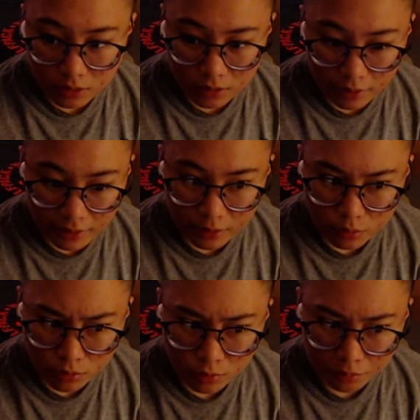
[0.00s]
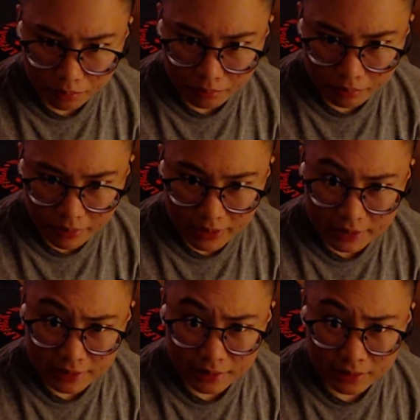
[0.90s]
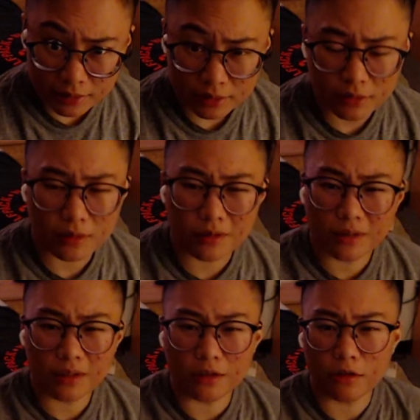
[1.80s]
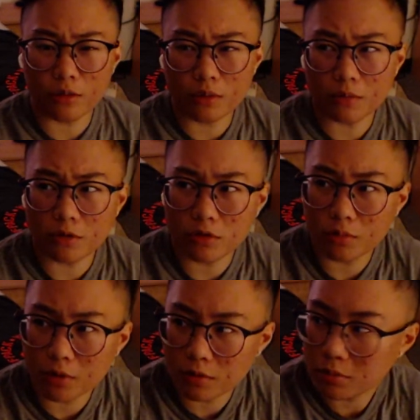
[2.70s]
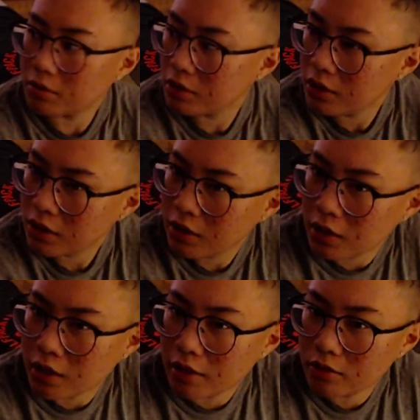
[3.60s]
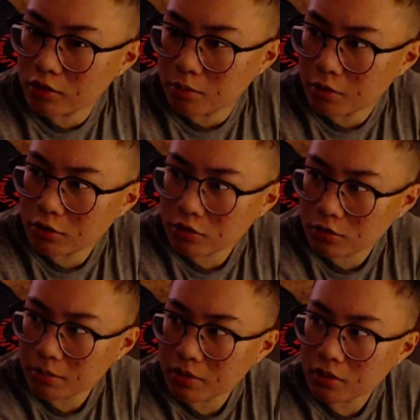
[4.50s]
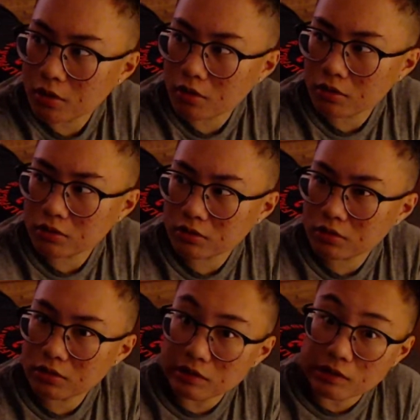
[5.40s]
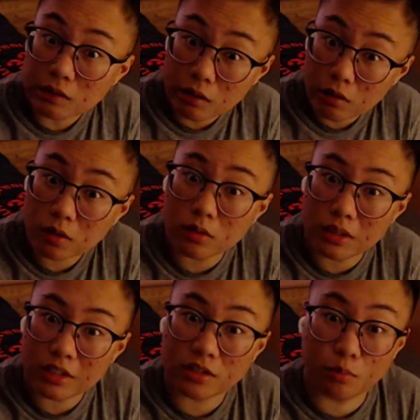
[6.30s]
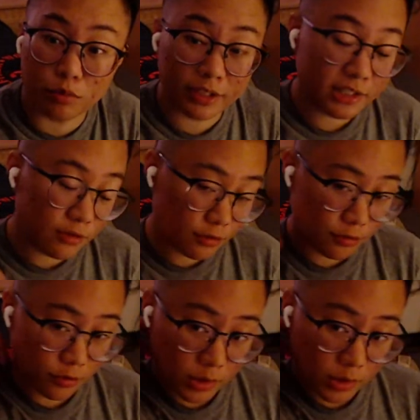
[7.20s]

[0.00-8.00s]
I will be, I don't know what I'm doing tomorrow, but I know tomorrow's gonna be a long ass brief.